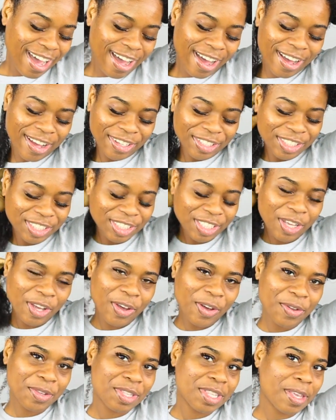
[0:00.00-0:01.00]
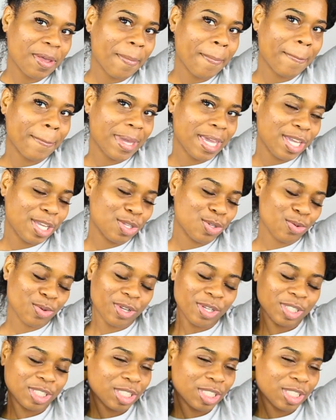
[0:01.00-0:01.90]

Also to Midra.